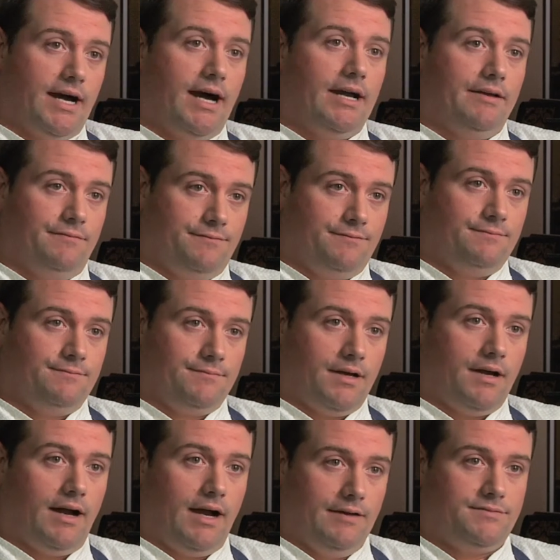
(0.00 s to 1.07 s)
I've
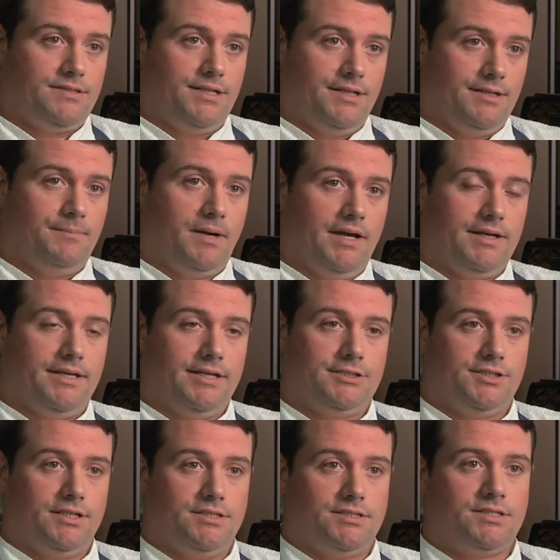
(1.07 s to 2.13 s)
I've seen in my
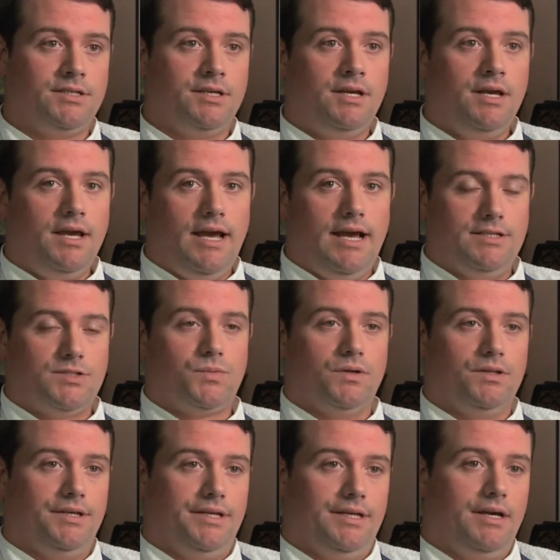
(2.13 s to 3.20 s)
kitchens has
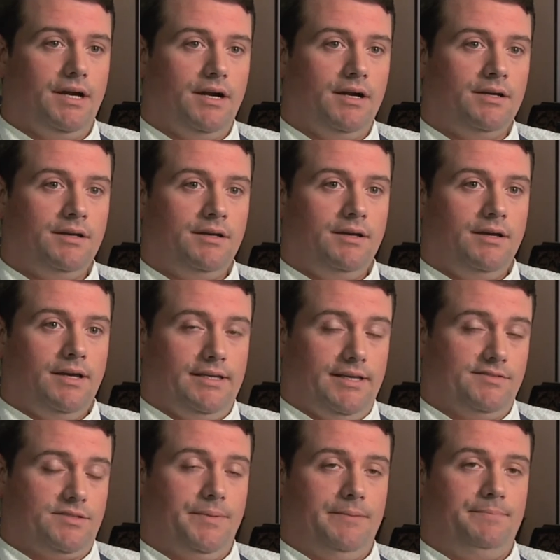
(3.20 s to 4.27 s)
really uh,
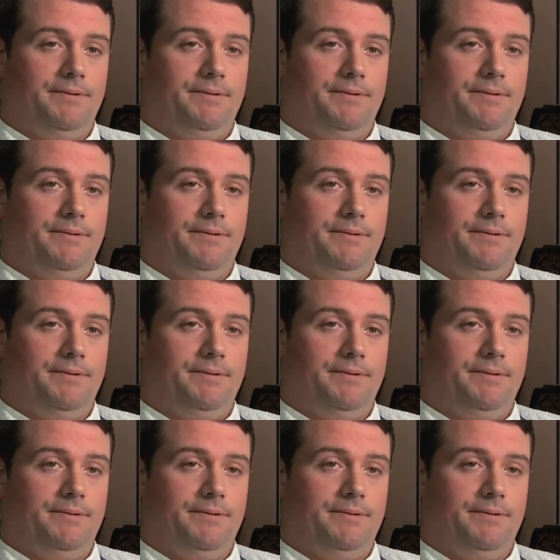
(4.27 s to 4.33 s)
gives me a